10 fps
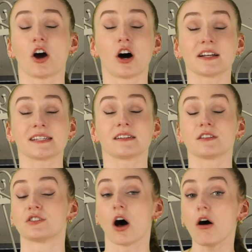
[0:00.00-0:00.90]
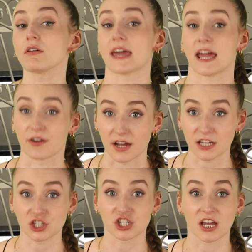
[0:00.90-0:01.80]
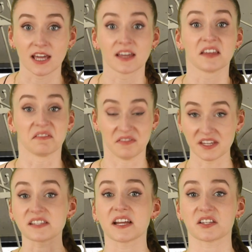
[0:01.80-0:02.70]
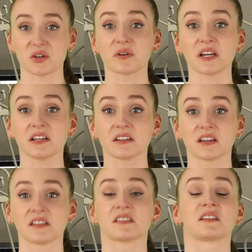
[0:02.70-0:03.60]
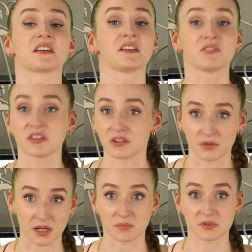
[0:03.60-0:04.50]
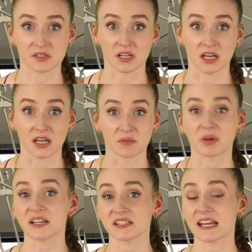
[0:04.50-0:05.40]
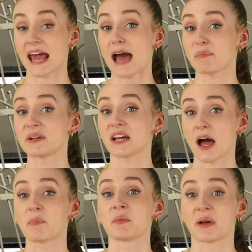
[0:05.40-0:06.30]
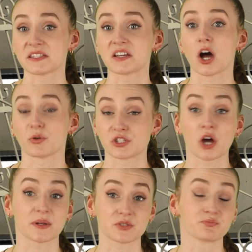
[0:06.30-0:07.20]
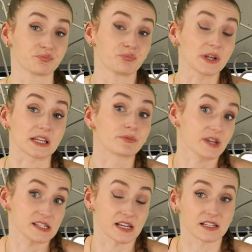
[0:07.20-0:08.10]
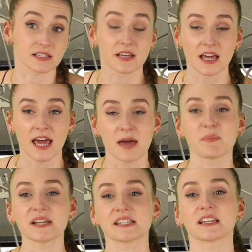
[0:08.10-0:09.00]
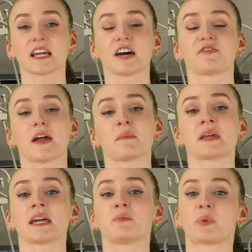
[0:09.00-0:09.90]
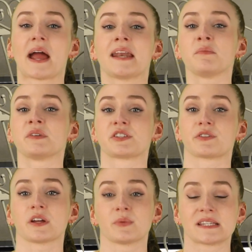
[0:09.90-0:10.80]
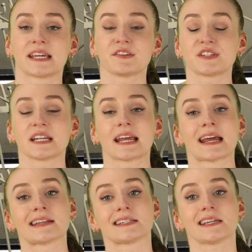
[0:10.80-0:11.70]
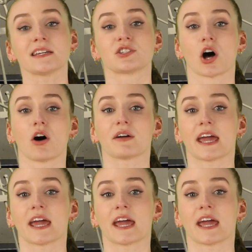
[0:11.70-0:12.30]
the haunted doll carriage. This next story is gonna give you the creeps. Plus, it happened a couple months ago, so it's really recent. Basically, a family in Brandon, Missouri was gifted an antique doll